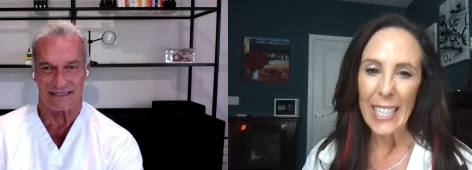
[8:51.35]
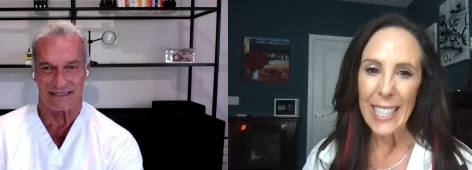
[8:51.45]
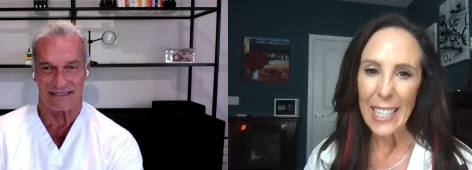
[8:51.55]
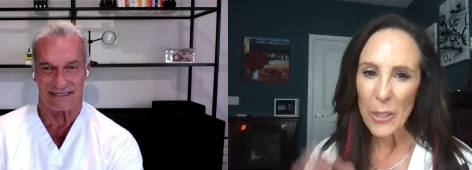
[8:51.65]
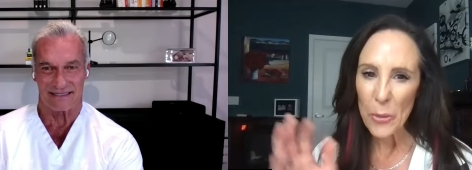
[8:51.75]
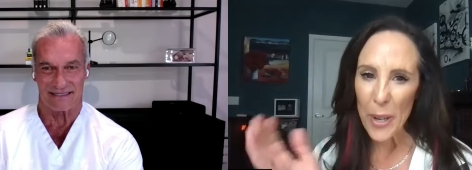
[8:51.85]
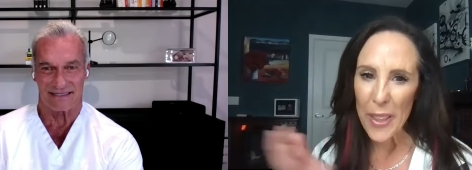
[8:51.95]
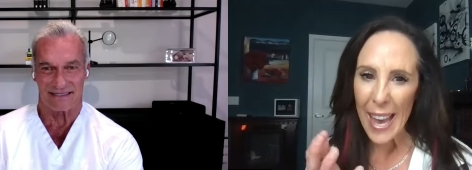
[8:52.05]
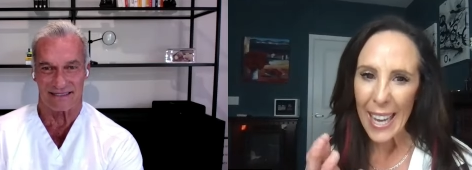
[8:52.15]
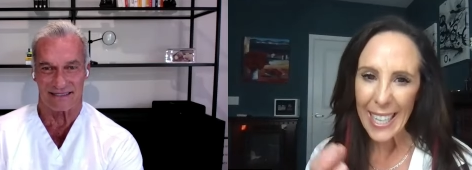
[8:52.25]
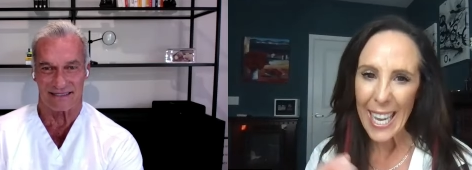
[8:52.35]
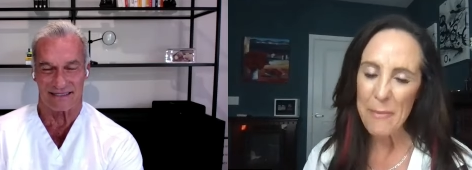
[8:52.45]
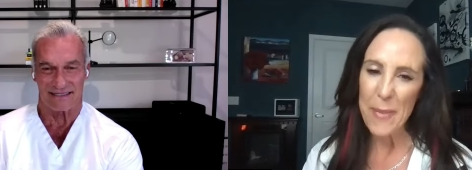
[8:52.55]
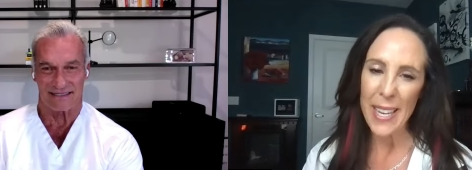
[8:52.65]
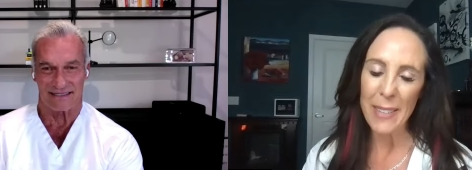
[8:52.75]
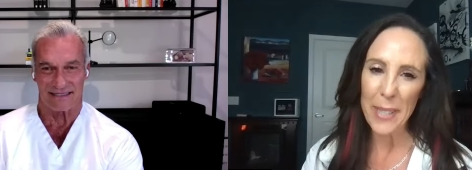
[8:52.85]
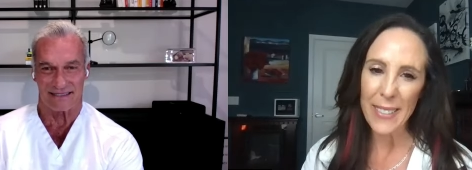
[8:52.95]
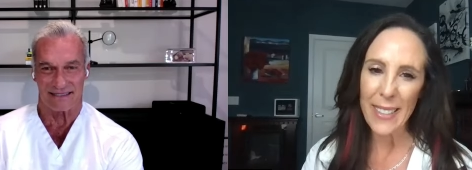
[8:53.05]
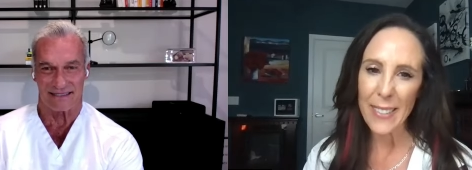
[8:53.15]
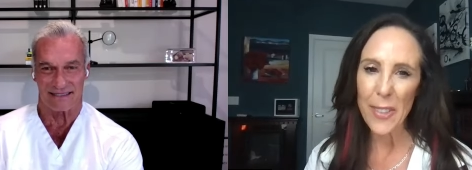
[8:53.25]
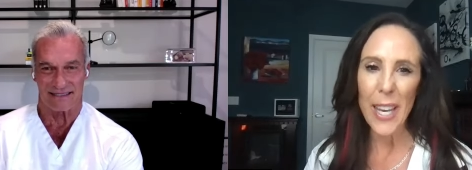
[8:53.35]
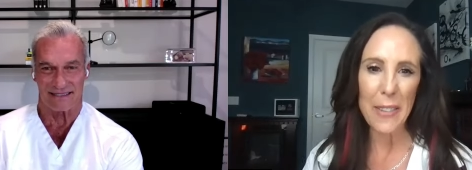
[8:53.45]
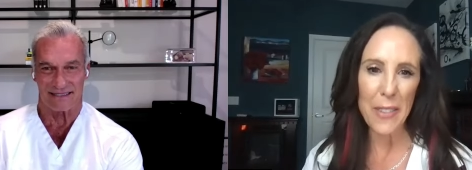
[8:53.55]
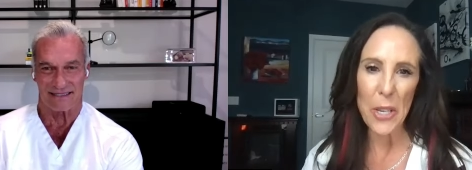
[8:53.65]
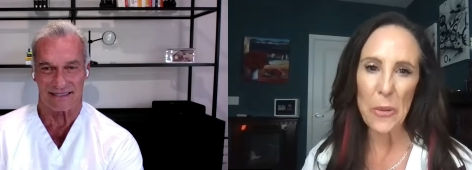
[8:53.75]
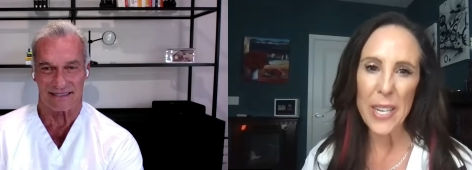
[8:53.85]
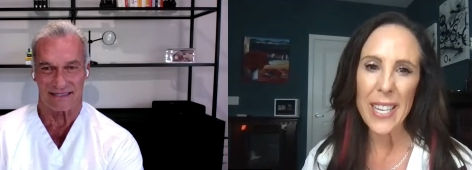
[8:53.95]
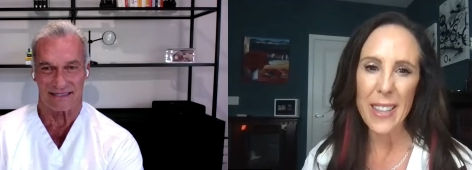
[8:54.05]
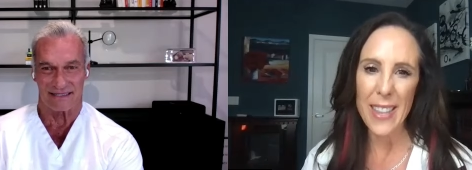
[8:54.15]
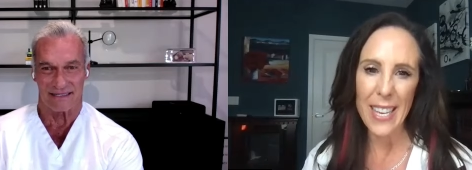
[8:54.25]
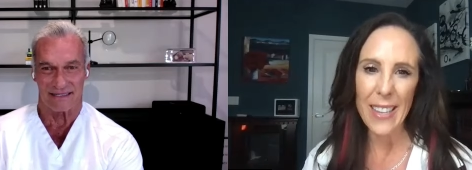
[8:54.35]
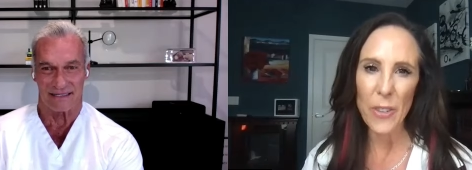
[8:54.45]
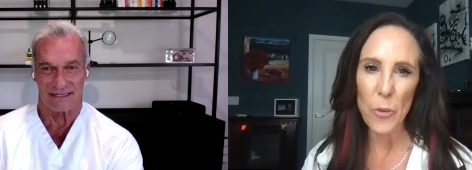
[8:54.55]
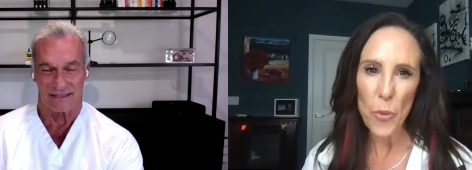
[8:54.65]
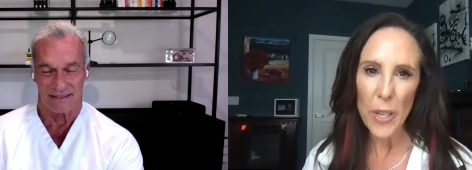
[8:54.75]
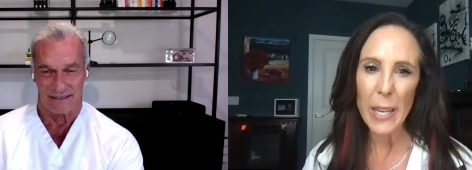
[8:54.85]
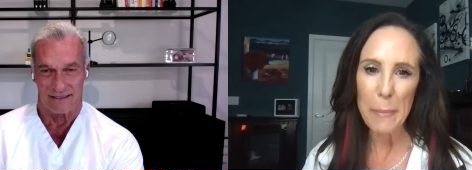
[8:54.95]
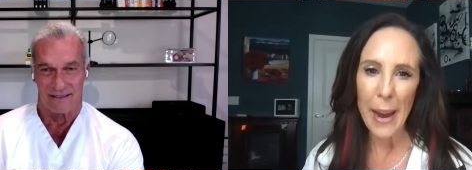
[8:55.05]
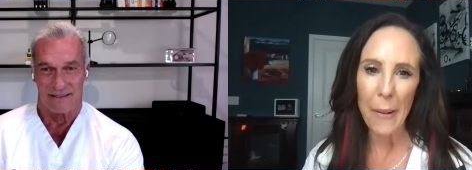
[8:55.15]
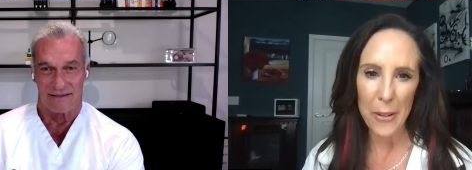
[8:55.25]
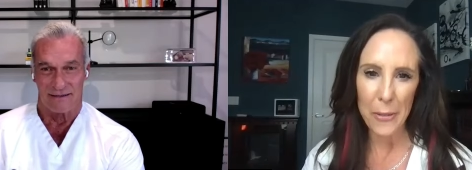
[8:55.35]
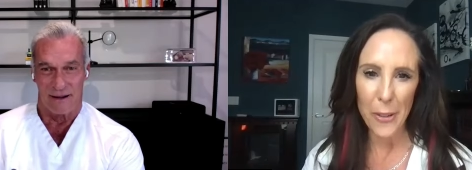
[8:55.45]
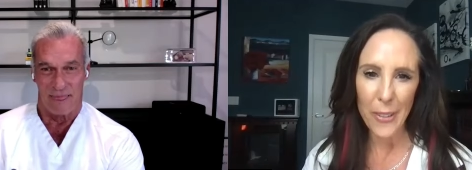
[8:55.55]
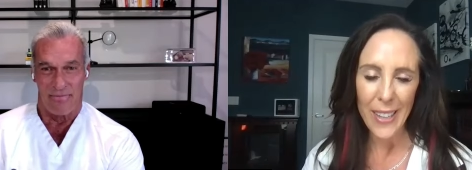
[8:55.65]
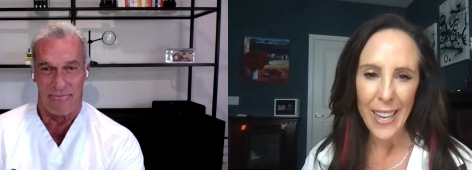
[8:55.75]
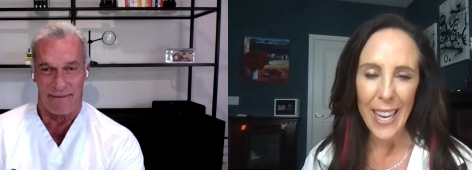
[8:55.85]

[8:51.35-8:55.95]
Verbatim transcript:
Speaker 1: Tell us where that came in, because that's kind of a unique thing that's really powerful.